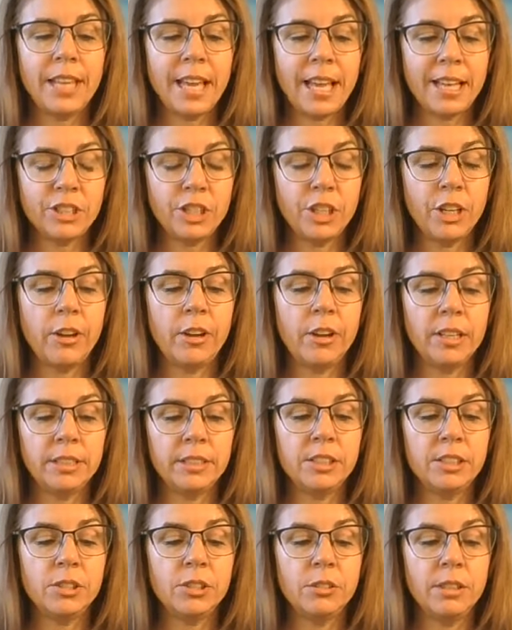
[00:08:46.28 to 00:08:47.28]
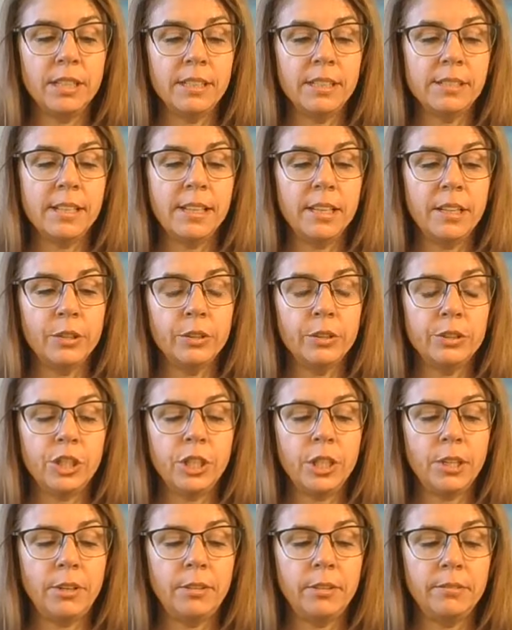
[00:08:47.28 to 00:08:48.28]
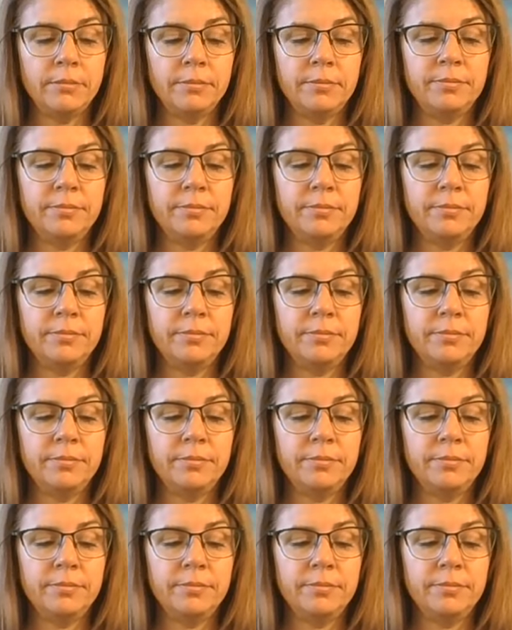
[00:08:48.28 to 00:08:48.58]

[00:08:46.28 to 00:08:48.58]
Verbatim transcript: catching on to this energy.